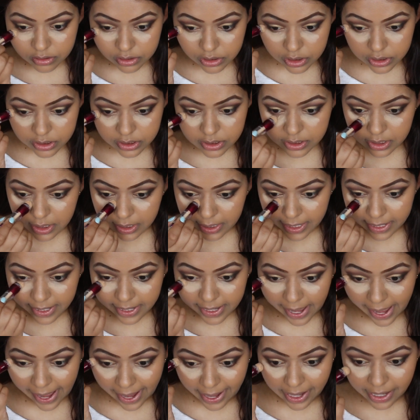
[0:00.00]
just to
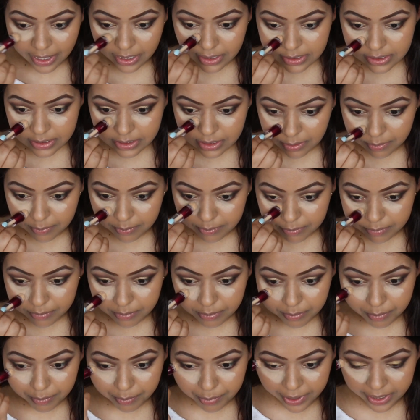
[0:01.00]
like add some
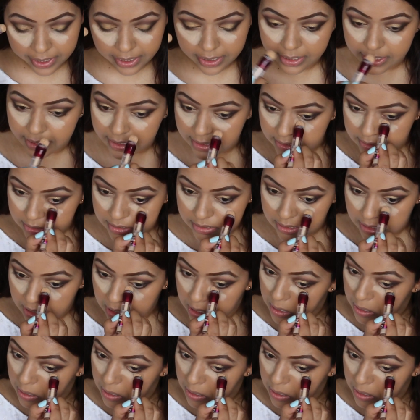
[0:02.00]
brightness.